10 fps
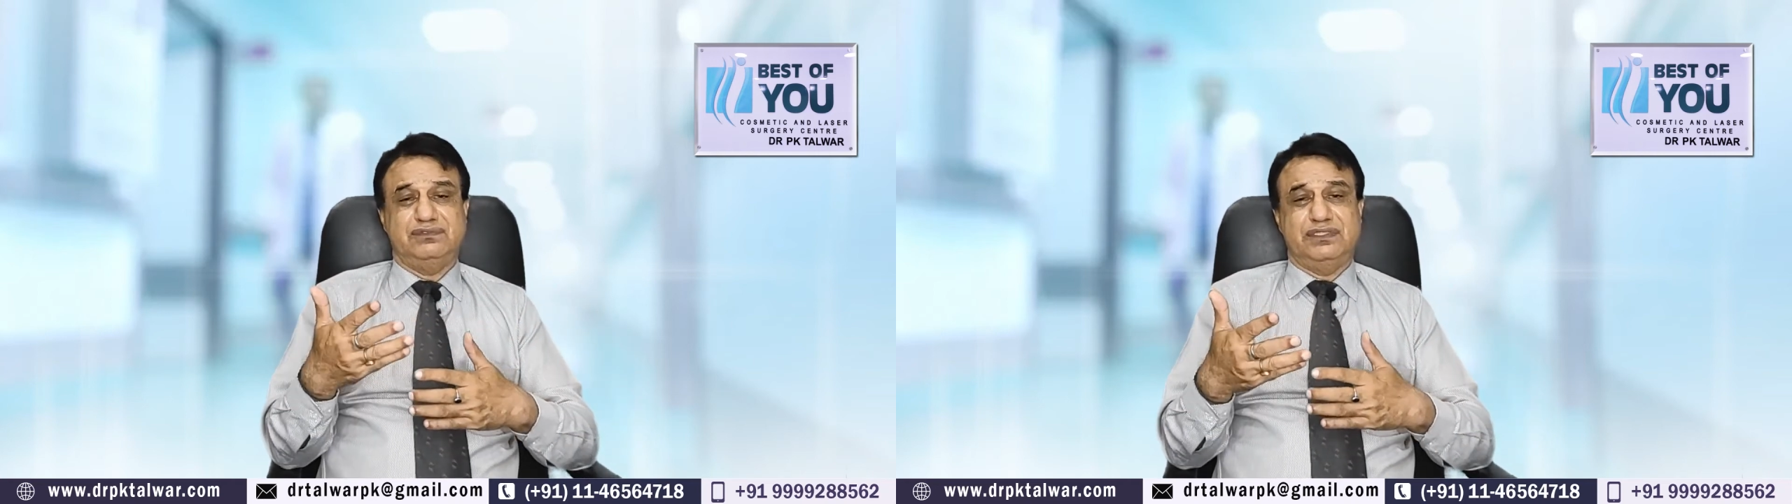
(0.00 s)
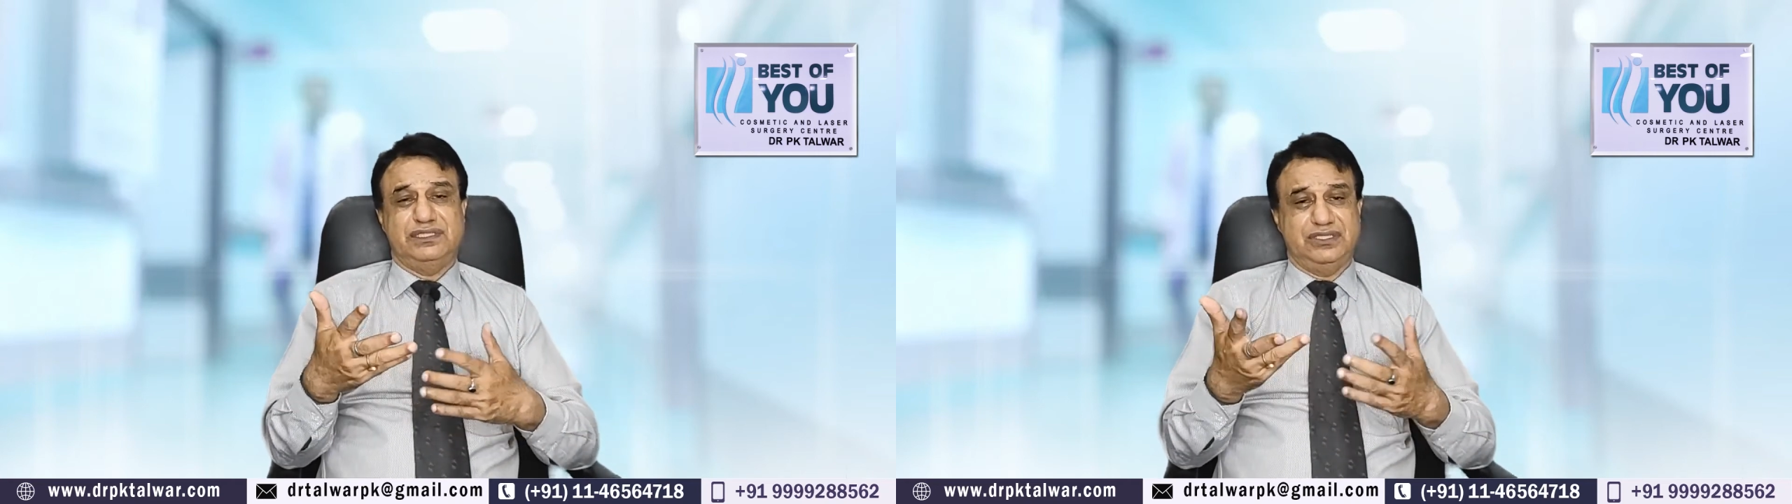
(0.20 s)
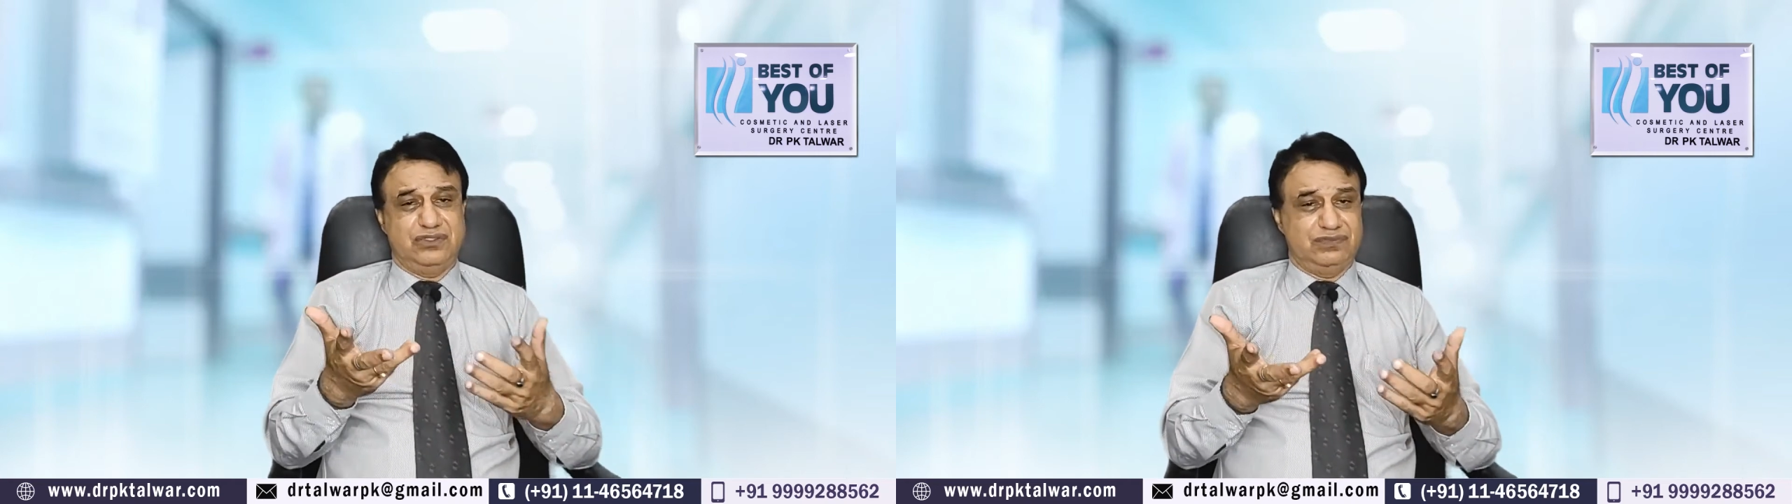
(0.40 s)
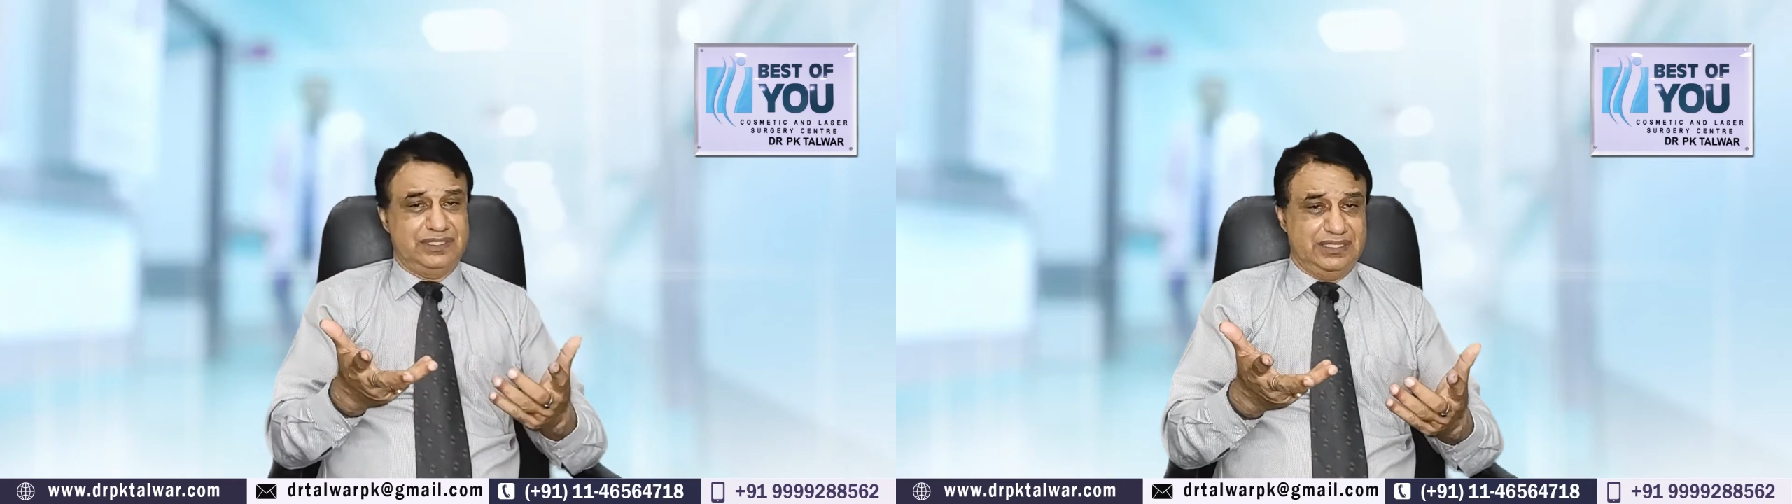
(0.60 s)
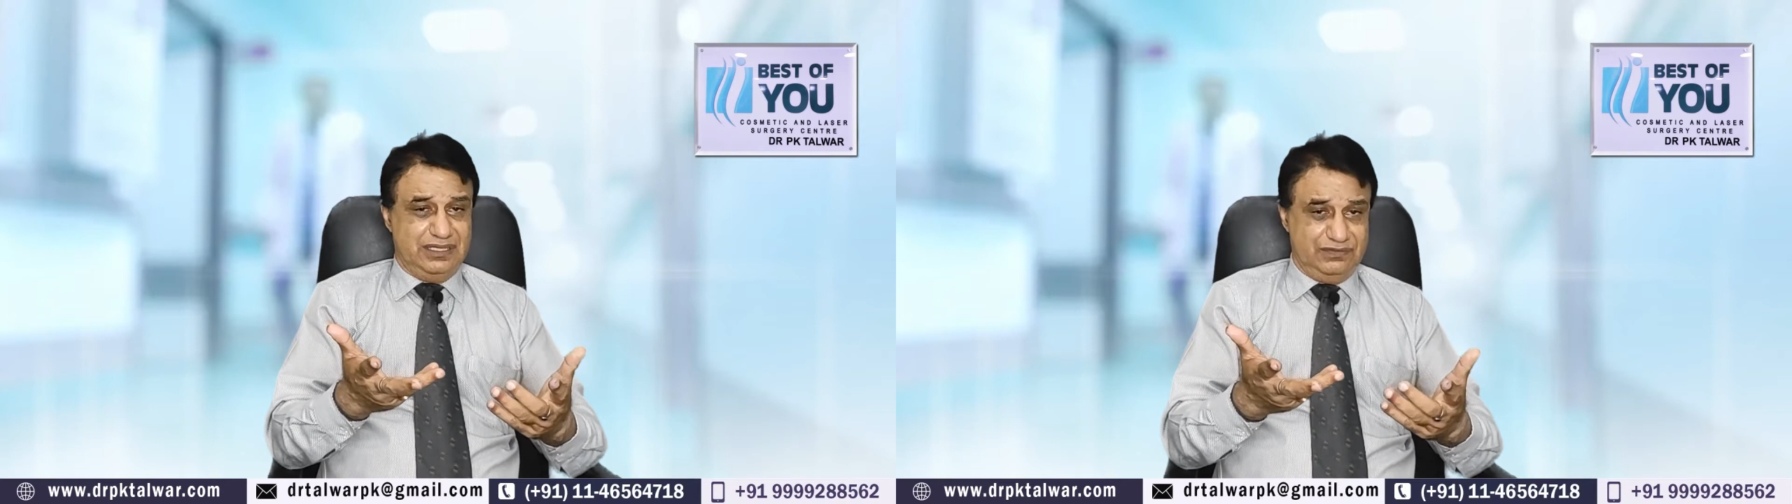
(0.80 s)
1 year or
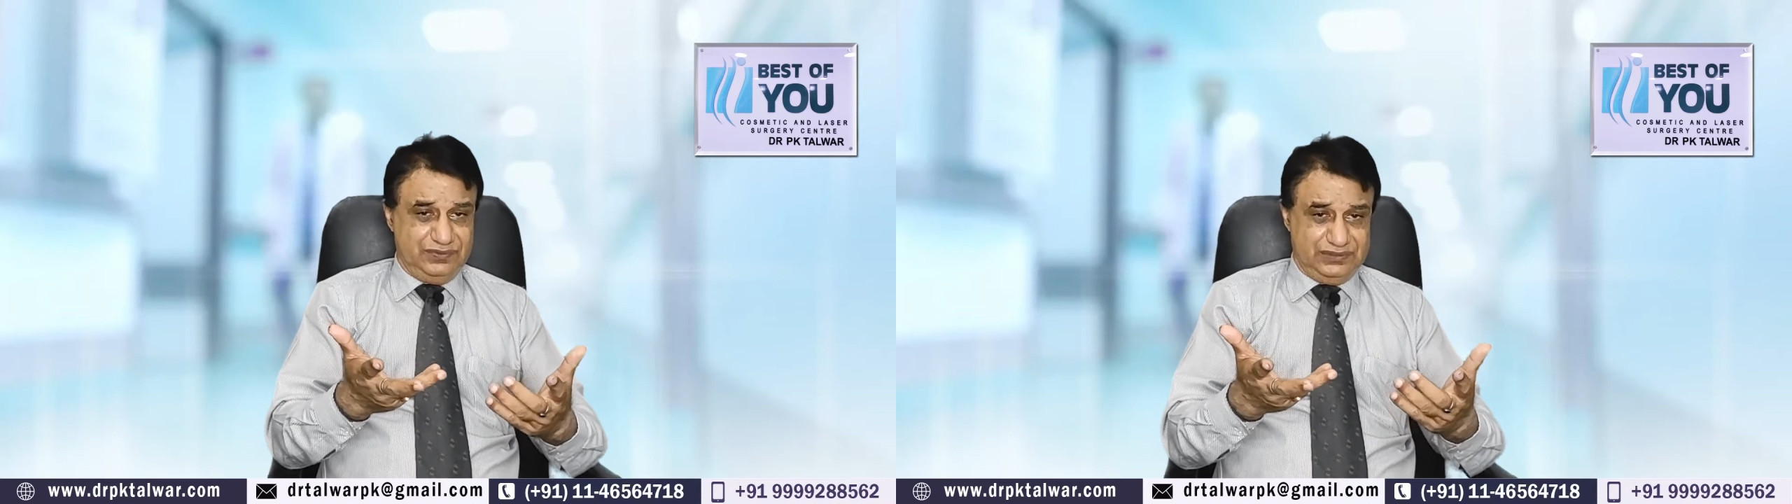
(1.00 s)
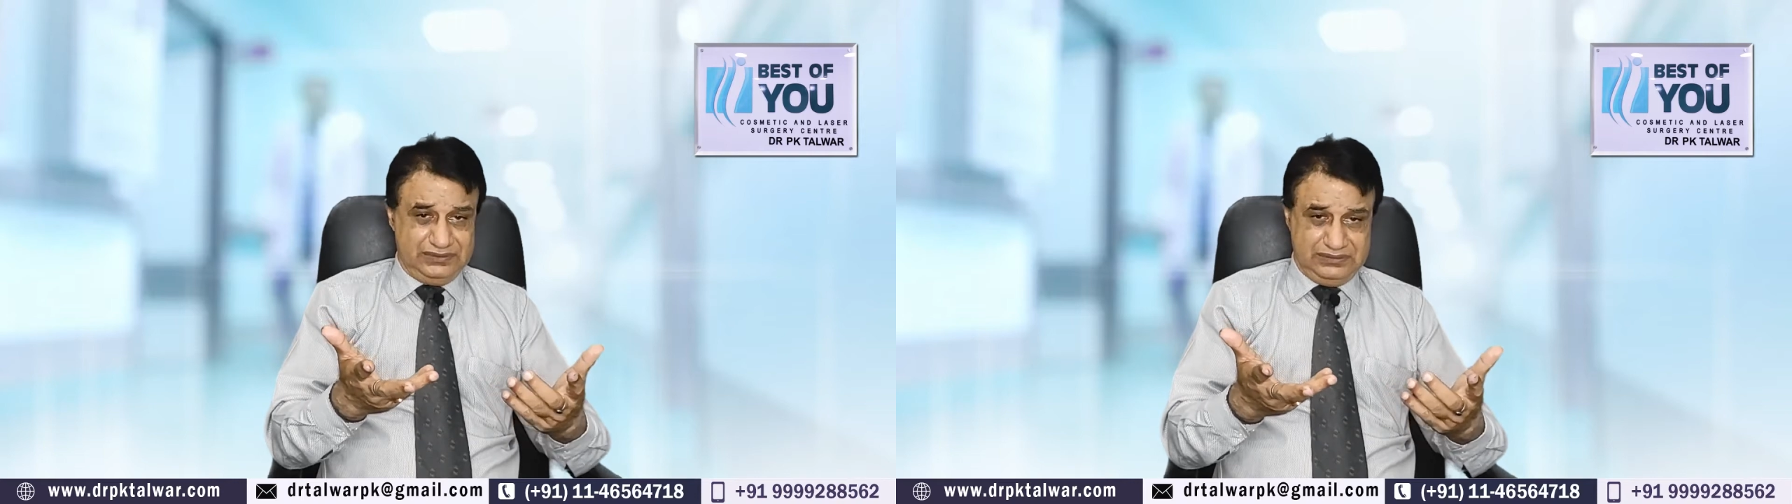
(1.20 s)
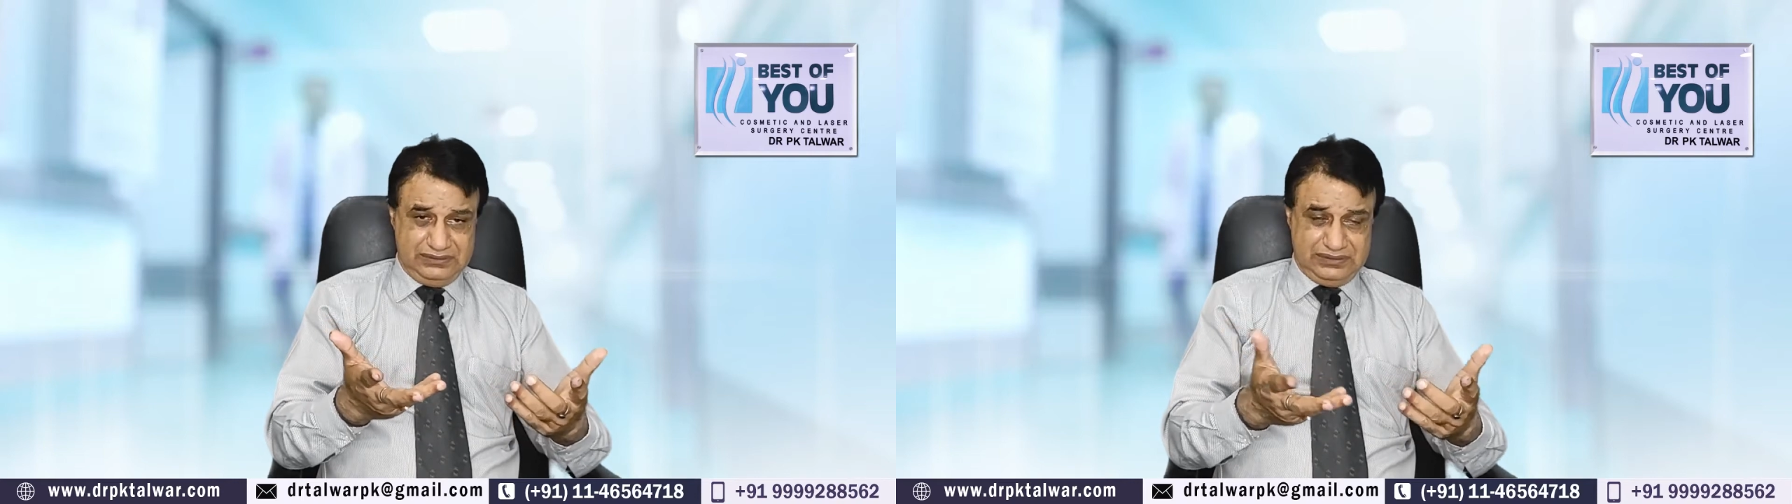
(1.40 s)
1.5 years